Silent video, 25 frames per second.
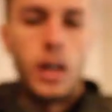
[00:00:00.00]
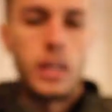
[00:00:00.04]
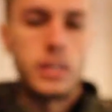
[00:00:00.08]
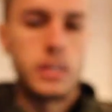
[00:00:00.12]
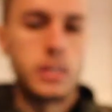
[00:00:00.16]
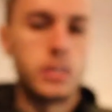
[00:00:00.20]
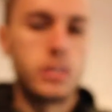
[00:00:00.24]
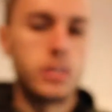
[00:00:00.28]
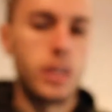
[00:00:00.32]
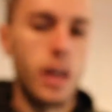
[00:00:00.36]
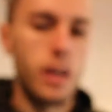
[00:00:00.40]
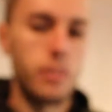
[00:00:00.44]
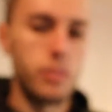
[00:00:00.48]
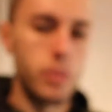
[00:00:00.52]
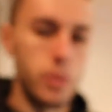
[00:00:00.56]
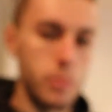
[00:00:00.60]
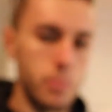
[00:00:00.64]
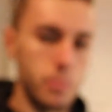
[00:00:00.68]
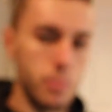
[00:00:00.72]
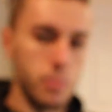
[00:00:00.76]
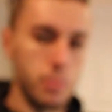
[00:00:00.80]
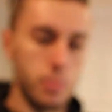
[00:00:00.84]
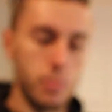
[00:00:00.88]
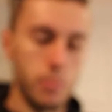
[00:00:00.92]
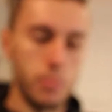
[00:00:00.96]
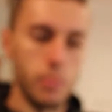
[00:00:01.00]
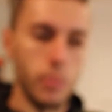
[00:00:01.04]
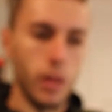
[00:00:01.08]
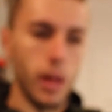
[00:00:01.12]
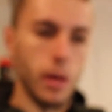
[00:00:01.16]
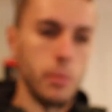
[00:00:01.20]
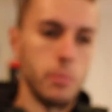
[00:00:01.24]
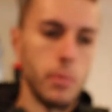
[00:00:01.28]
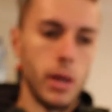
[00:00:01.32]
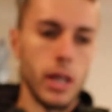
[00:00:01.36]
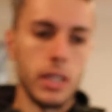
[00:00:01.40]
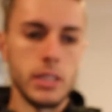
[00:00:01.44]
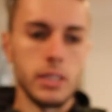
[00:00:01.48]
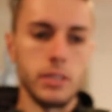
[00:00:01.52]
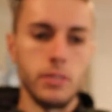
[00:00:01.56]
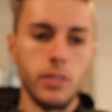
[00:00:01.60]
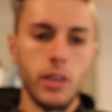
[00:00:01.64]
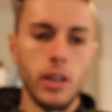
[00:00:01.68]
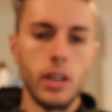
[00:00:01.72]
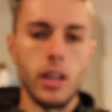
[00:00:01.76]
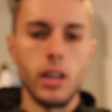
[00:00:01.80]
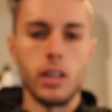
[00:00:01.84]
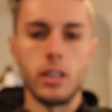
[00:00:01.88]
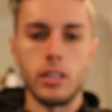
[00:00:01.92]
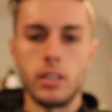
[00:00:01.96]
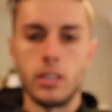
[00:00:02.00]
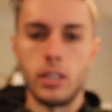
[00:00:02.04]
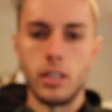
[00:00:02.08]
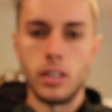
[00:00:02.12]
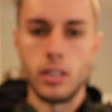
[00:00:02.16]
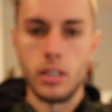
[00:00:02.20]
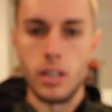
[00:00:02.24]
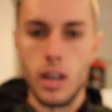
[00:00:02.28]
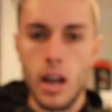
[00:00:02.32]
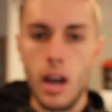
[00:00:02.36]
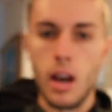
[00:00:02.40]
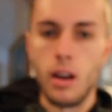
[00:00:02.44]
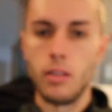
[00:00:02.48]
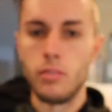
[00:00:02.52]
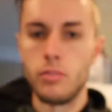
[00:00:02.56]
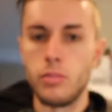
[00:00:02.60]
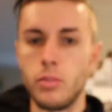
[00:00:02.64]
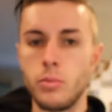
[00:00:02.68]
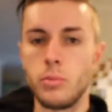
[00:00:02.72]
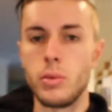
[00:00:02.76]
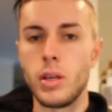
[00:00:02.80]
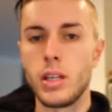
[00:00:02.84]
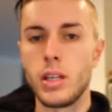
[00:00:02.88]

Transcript: I still have a like massive headache from